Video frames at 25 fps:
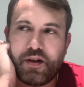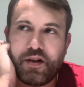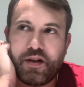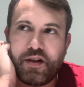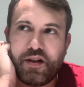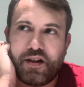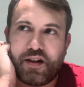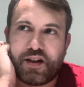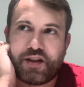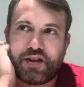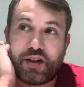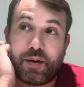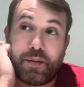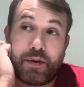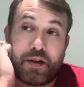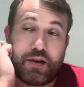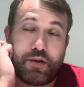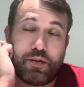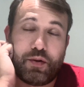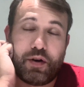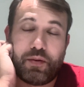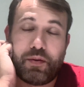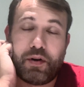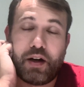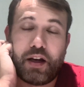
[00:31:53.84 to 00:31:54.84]
there's some that are
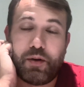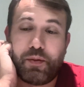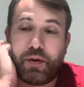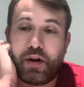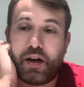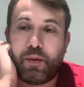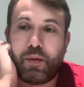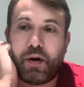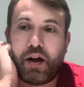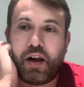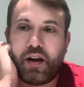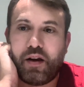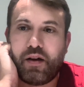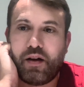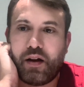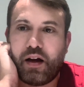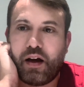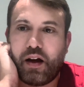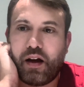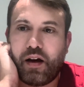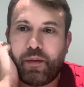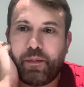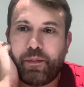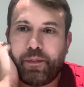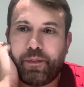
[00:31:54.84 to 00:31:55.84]
doing really, really well.
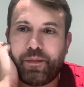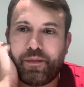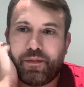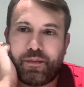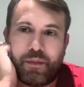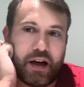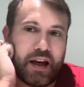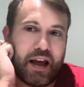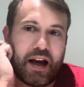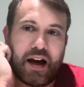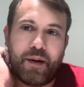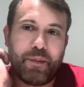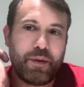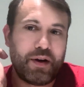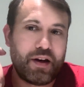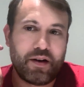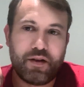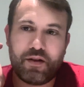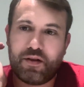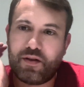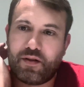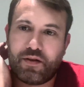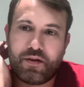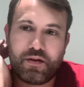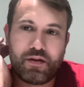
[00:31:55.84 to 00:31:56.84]
But yeah, I
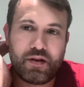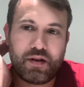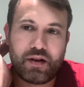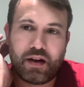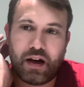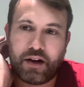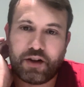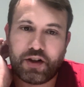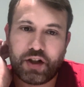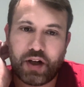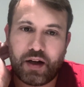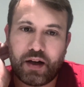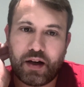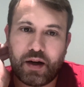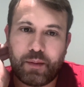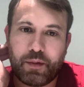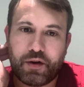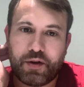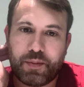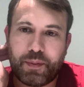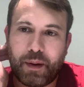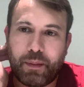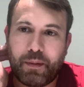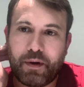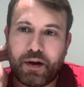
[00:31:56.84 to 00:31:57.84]
mean, can't share
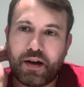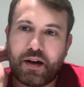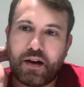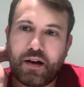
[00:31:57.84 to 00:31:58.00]
numbers publicly,